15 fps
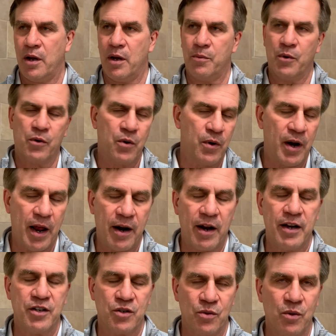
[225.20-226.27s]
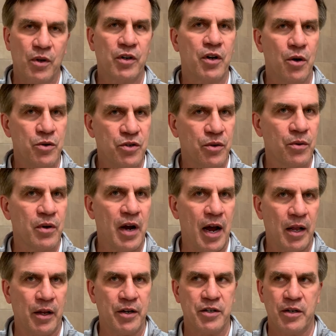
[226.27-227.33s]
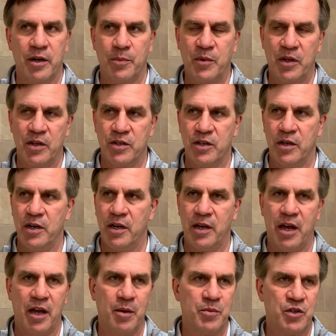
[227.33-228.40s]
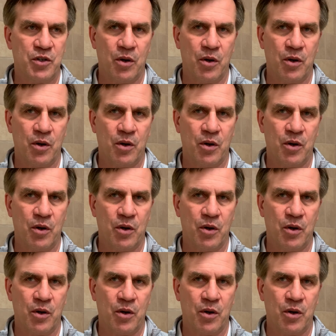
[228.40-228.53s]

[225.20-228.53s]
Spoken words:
recruited out of high school and coached through college and up to the Sydney Games.